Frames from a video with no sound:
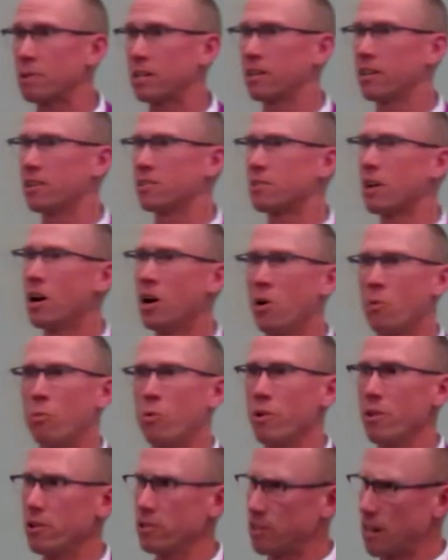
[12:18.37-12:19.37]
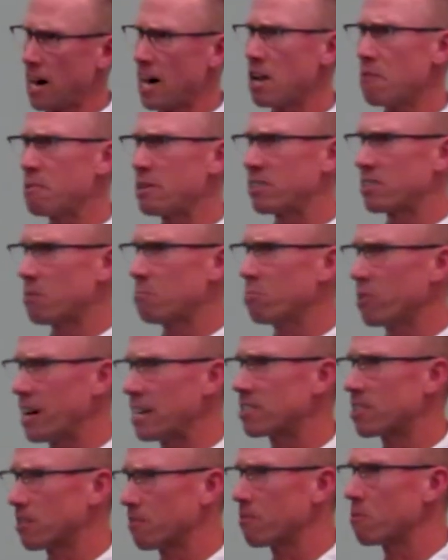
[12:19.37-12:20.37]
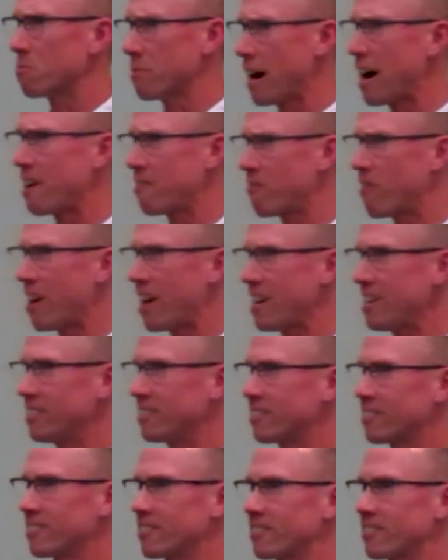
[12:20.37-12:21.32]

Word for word: because, well, there's got to be some blessing from that, right?